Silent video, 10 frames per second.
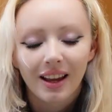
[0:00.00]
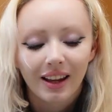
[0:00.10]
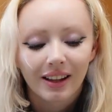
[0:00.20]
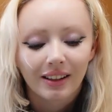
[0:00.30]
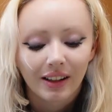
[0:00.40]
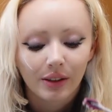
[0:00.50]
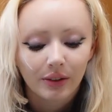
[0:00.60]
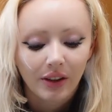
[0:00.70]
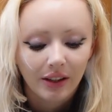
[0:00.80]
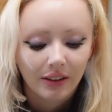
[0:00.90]
and I use
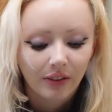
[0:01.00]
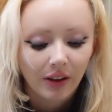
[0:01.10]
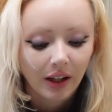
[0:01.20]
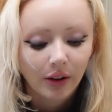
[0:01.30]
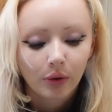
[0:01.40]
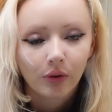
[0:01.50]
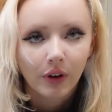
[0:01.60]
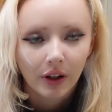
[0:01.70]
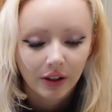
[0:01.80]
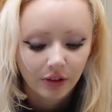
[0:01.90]
that to, and I go
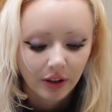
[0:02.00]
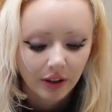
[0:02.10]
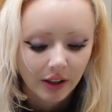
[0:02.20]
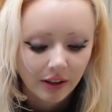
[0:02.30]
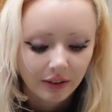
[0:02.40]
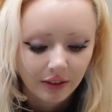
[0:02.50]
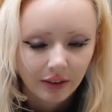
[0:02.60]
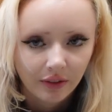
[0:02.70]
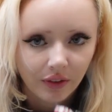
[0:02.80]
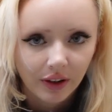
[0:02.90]
very gently, and this is a
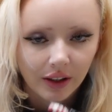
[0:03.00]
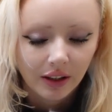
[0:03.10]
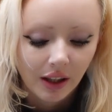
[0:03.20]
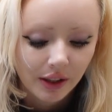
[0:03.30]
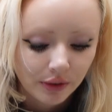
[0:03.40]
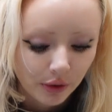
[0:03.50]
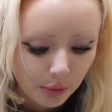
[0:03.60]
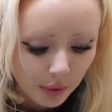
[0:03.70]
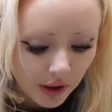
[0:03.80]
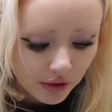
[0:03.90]
very light
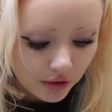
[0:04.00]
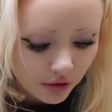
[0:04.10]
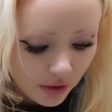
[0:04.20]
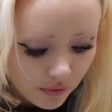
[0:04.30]
toothbrush.